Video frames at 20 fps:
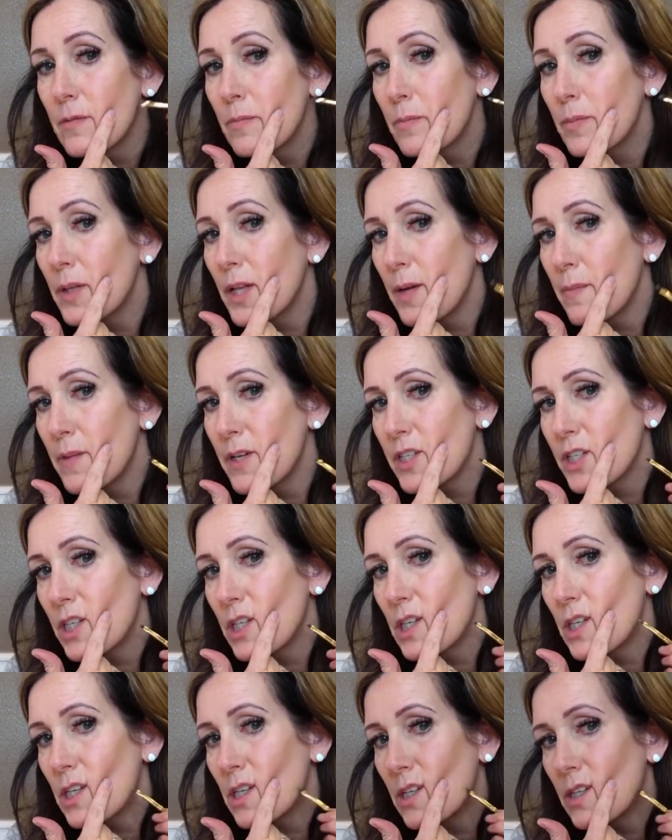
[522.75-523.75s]

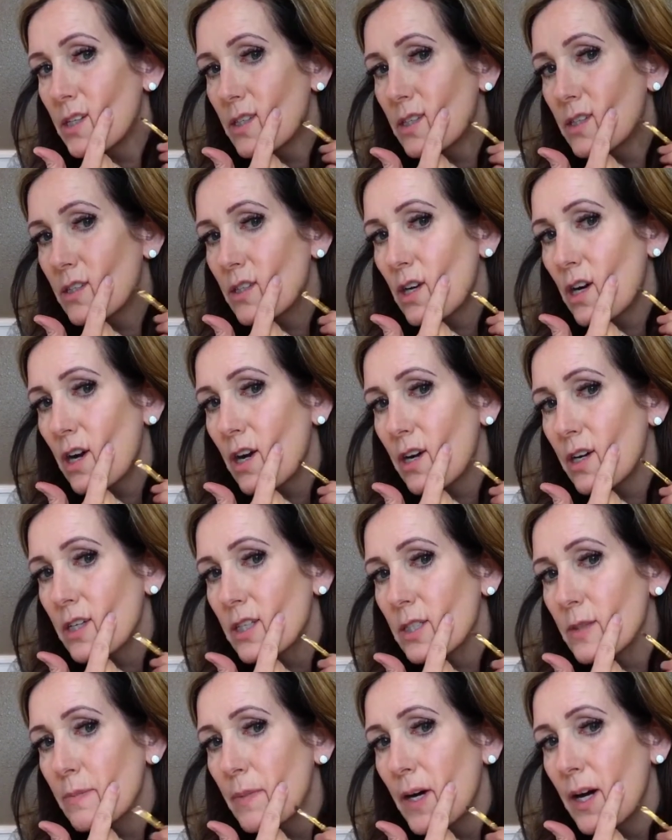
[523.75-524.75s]
blemishes, dark
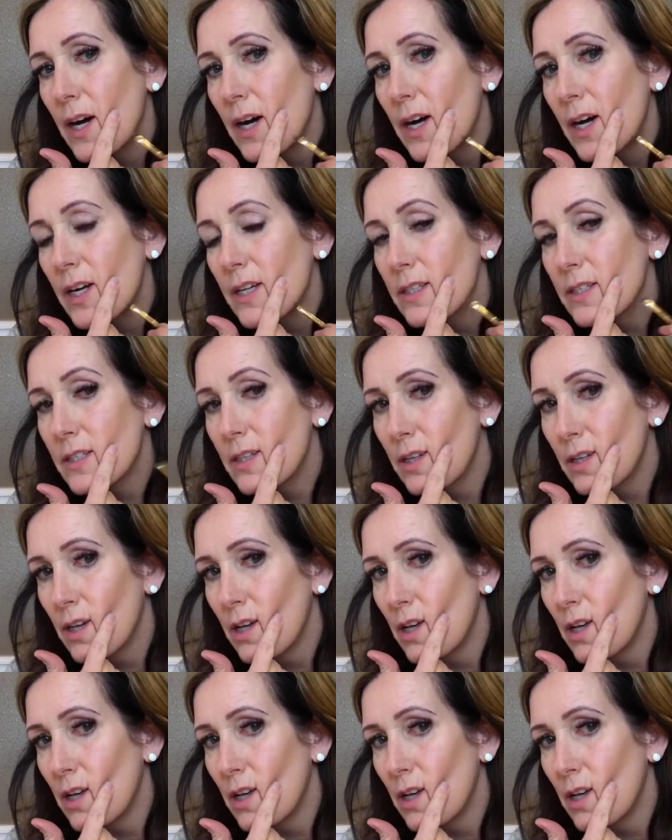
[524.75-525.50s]
spots,